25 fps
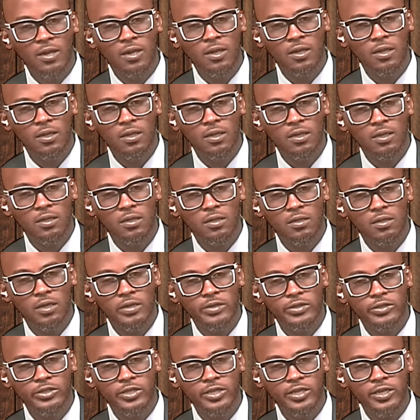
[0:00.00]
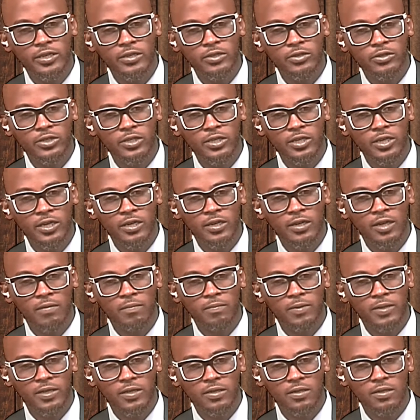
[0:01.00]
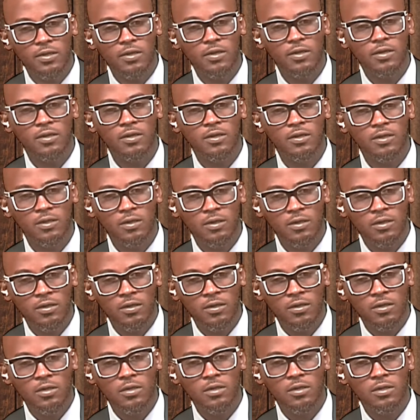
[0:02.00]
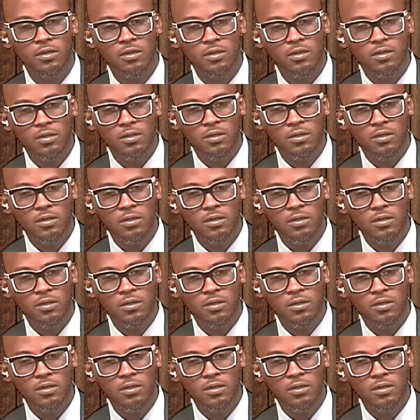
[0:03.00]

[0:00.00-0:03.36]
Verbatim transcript: Isolation is a big thing, and so if you